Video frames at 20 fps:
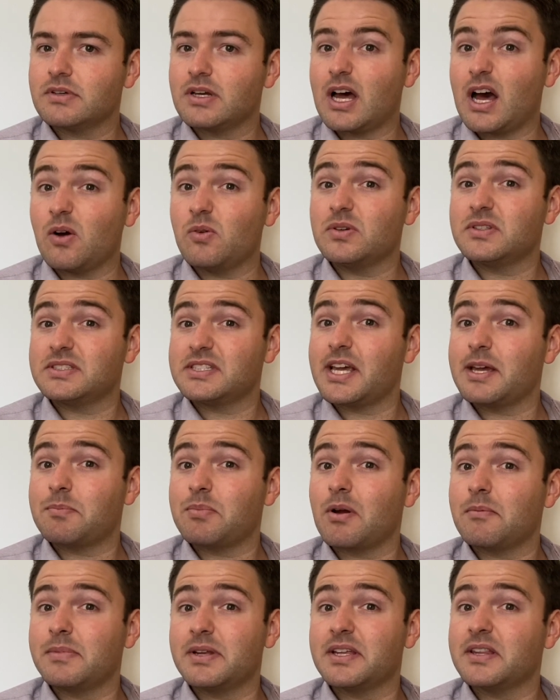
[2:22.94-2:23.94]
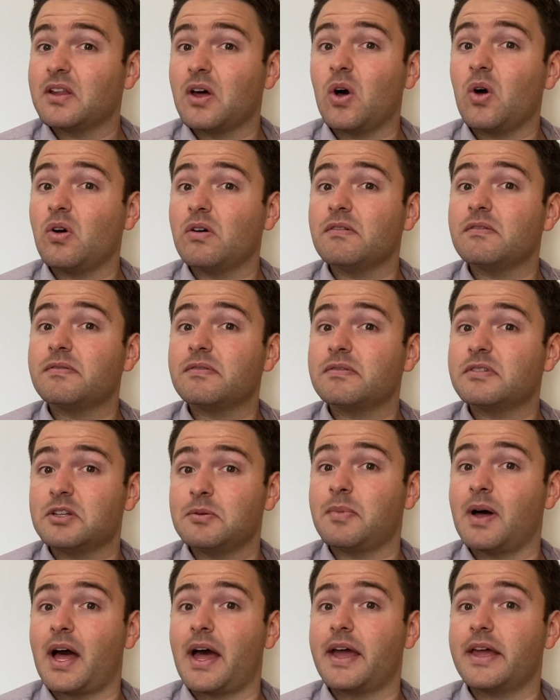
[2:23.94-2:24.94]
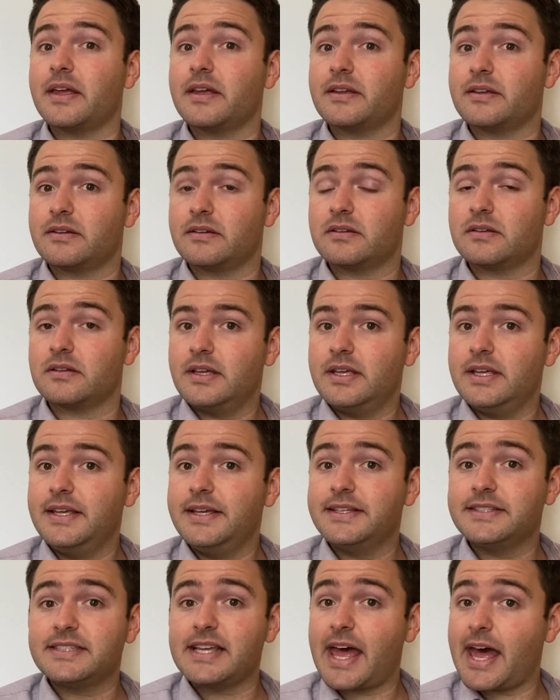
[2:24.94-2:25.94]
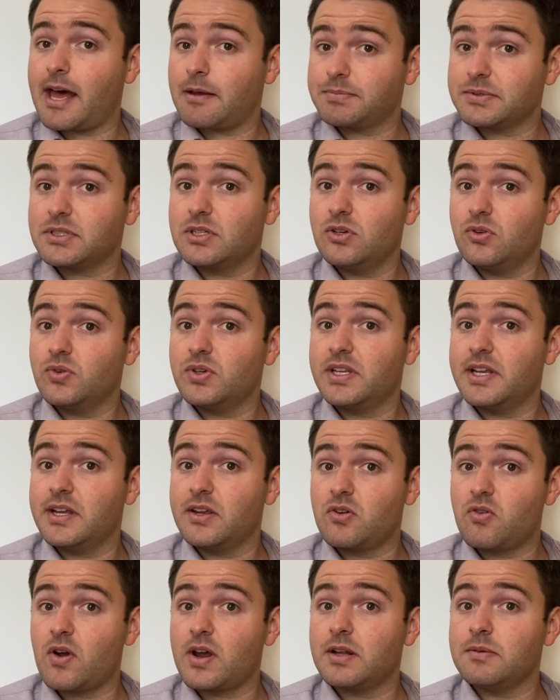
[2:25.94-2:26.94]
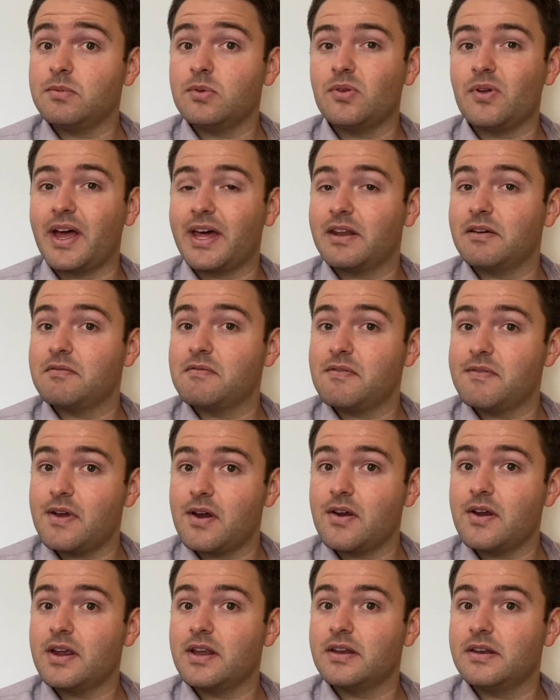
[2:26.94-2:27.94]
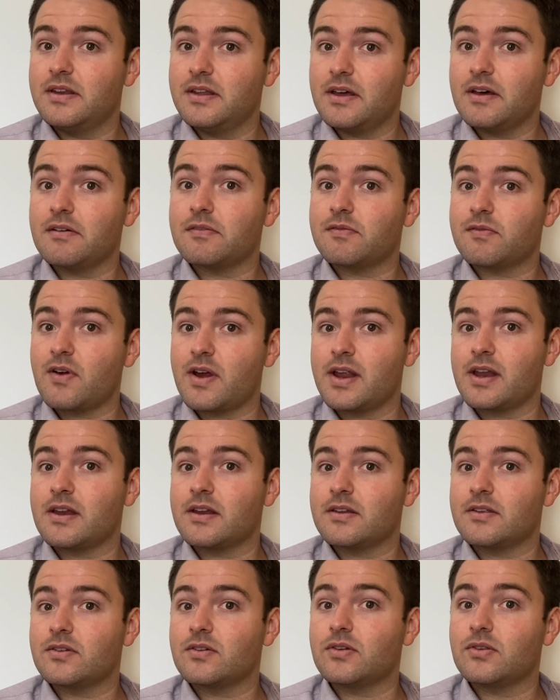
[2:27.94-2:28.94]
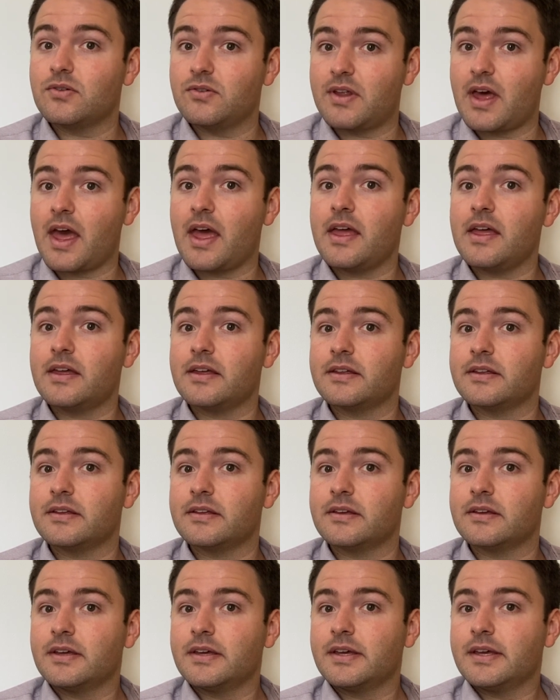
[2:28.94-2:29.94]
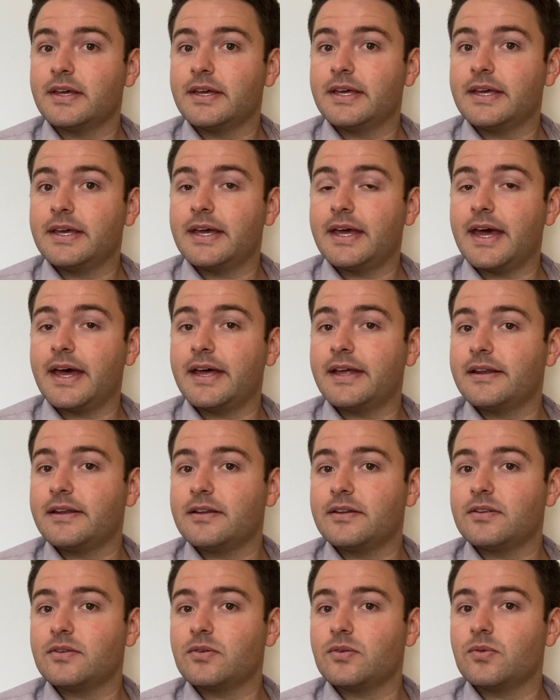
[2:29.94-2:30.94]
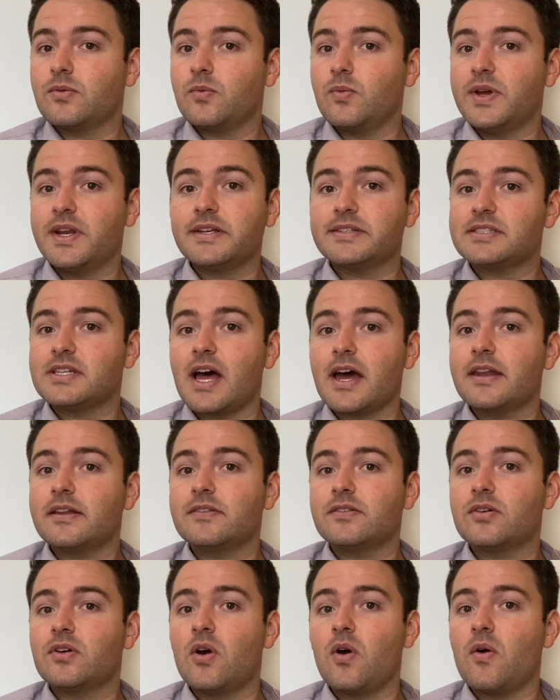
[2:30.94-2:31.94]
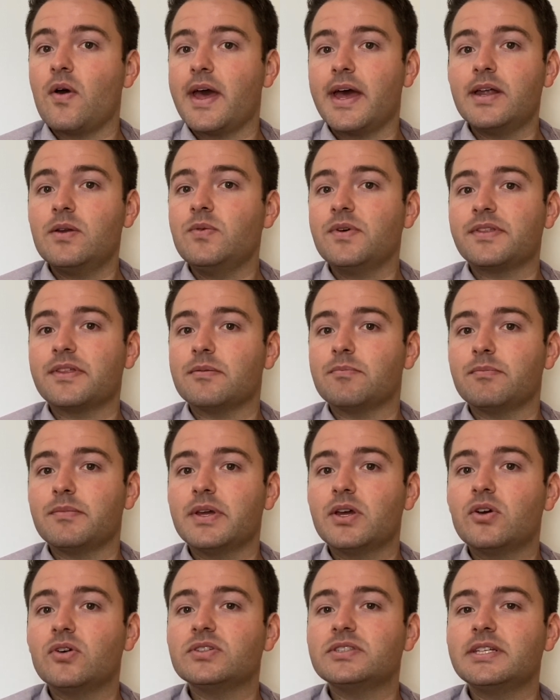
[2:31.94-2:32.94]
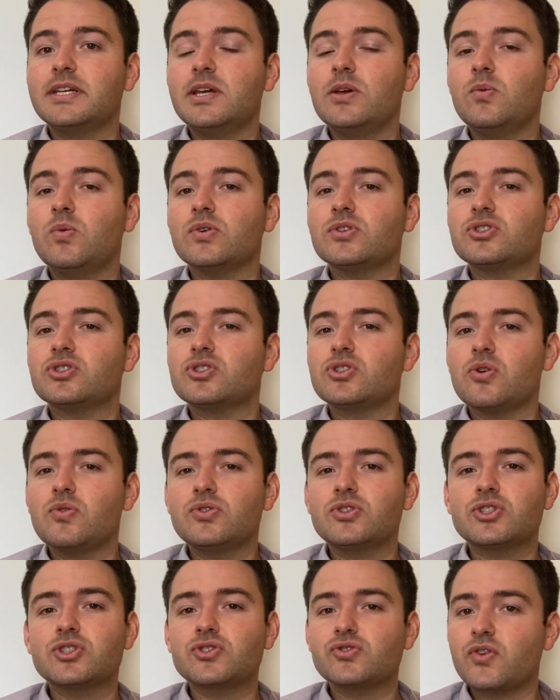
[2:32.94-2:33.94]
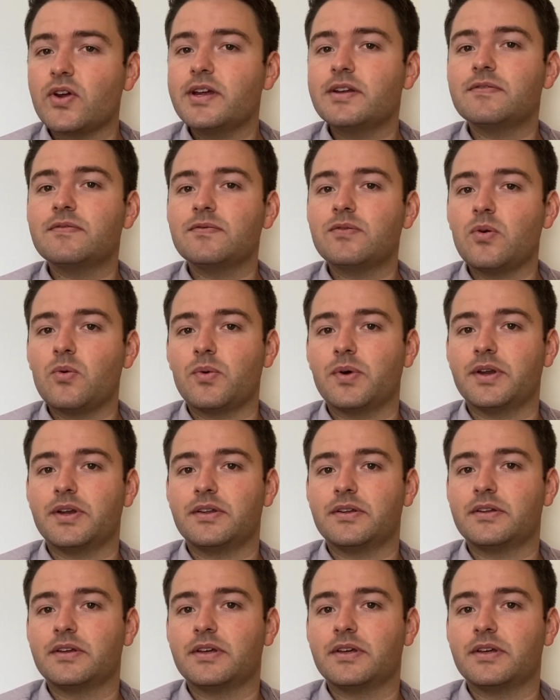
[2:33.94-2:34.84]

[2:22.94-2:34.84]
I would say probably in the whole of Dubai. He is absolutely incredible and a very dear friend today. And we decided to go ahead with him because he was so straightforward.